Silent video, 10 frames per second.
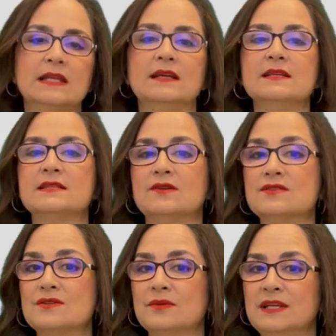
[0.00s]
There is
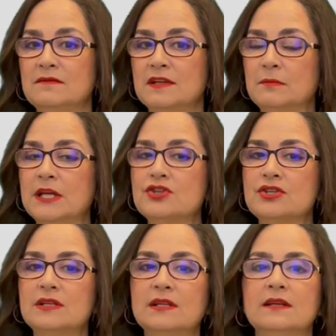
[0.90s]
also
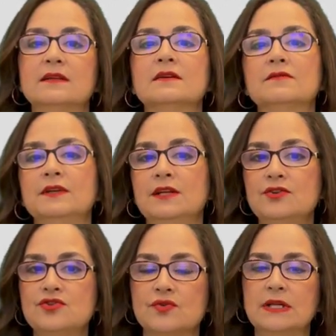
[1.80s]
inflammation and nerve
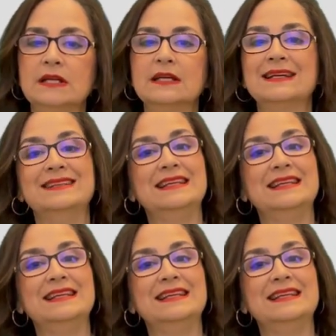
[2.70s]
injury